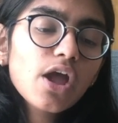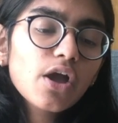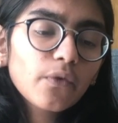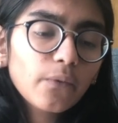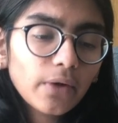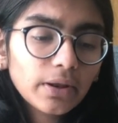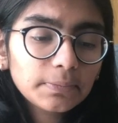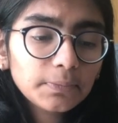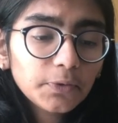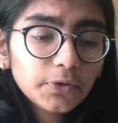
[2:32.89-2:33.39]

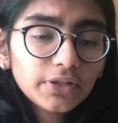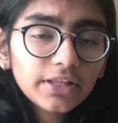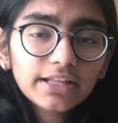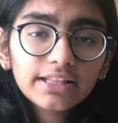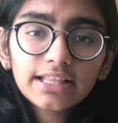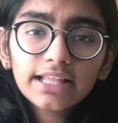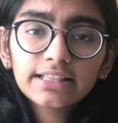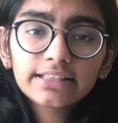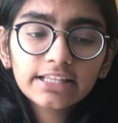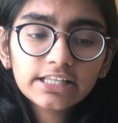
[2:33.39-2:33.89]
One more thing
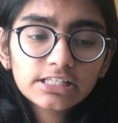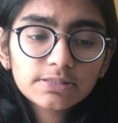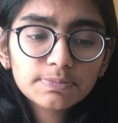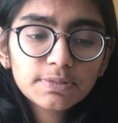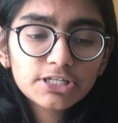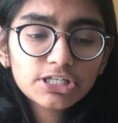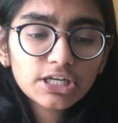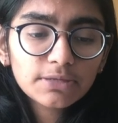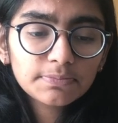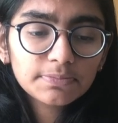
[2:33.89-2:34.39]
that this
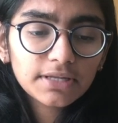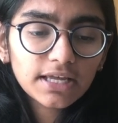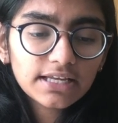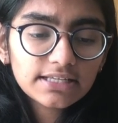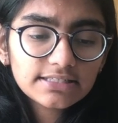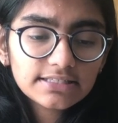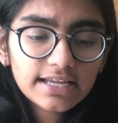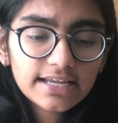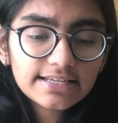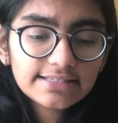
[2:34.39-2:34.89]
bishop does
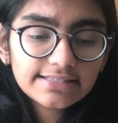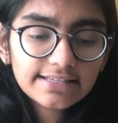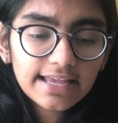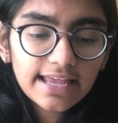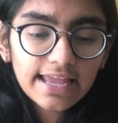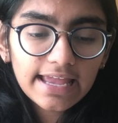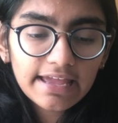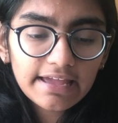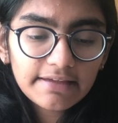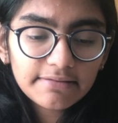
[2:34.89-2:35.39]
is
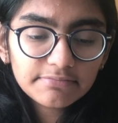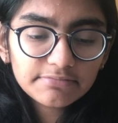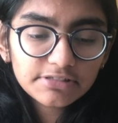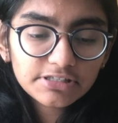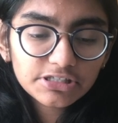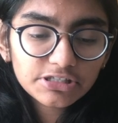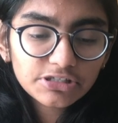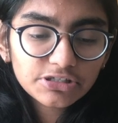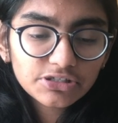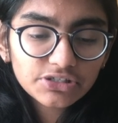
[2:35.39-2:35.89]
aim
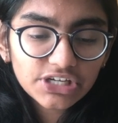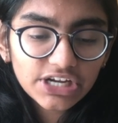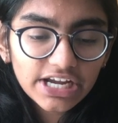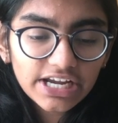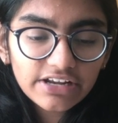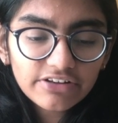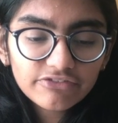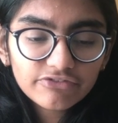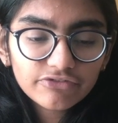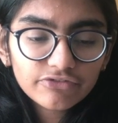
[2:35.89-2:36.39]

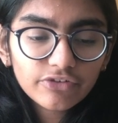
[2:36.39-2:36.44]
straight